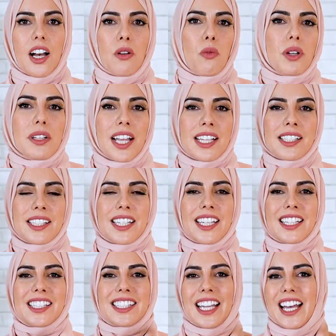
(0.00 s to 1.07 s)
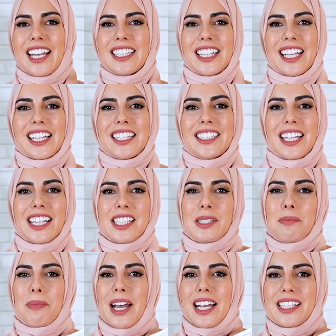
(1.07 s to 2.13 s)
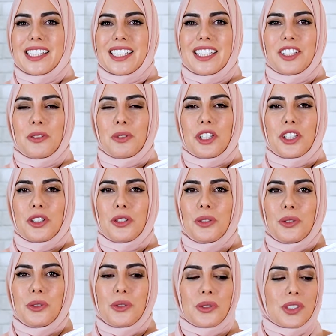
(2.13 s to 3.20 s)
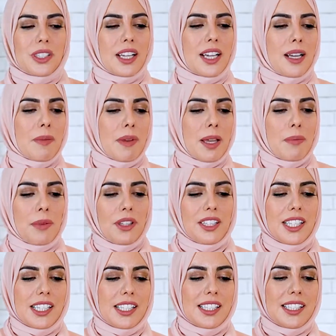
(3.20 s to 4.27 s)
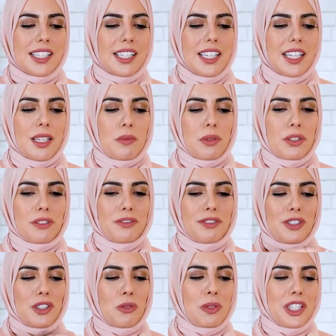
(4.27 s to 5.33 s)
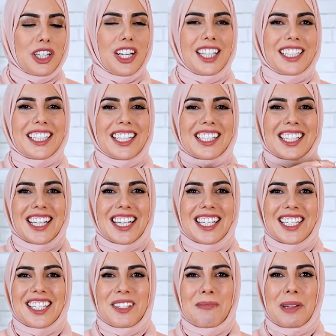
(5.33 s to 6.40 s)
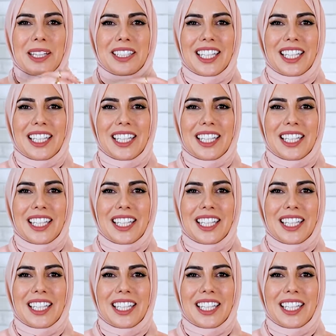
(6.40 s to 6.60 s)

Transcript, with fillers: uh, one last thing is get like a nice basket you want to use. Um, I put this beautiful, we call it kashkash, but